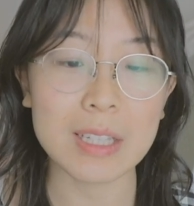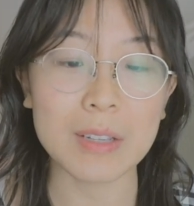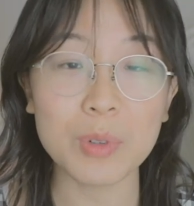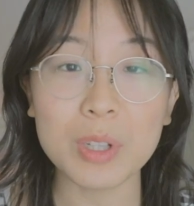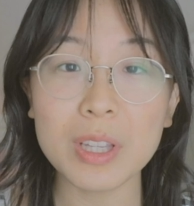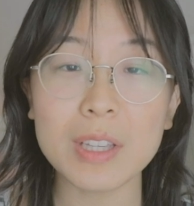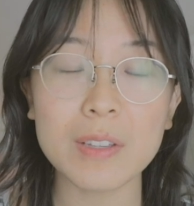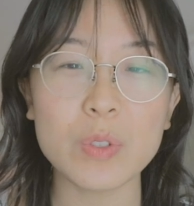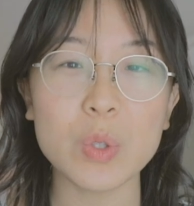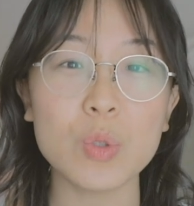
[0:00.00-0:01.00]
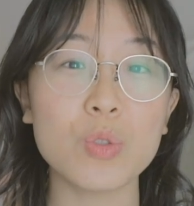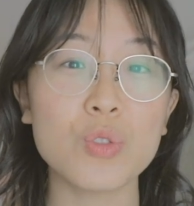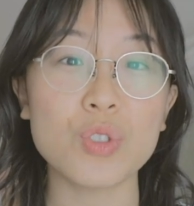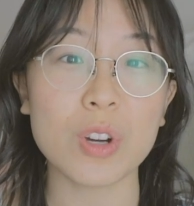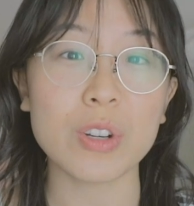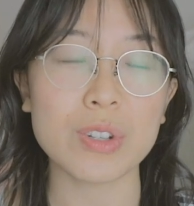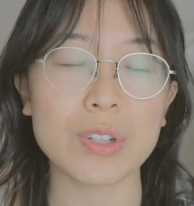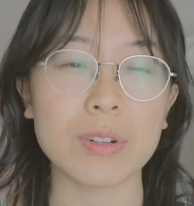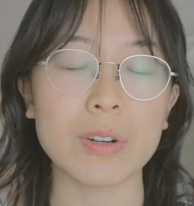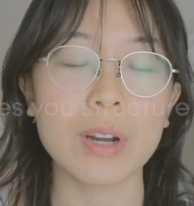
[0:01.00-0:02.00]
it really gives you
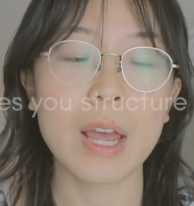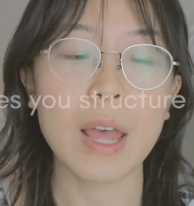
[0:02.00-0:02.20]
structure